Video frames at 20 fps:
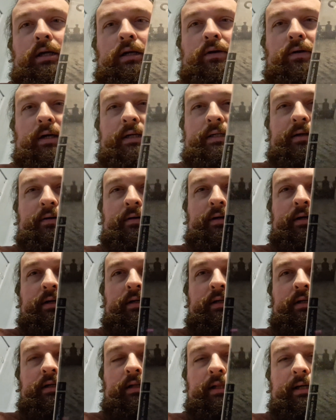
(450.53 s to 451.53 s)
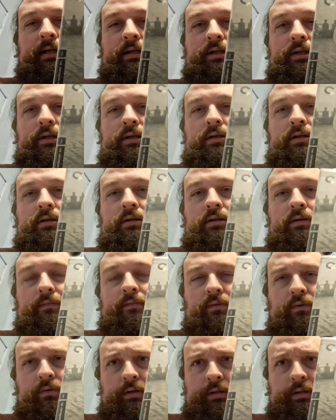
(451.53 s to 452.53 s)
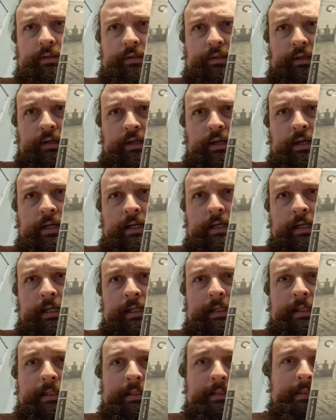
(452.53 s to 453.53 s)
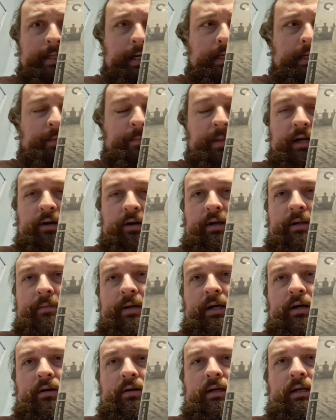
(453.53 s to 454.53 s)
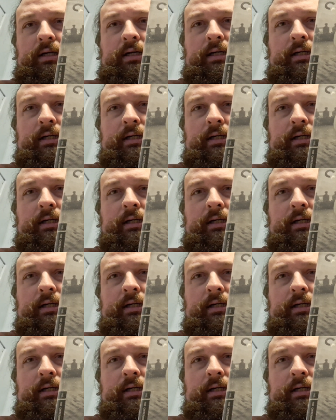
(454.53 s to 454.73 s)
Criterion Collection, of course. Documentary about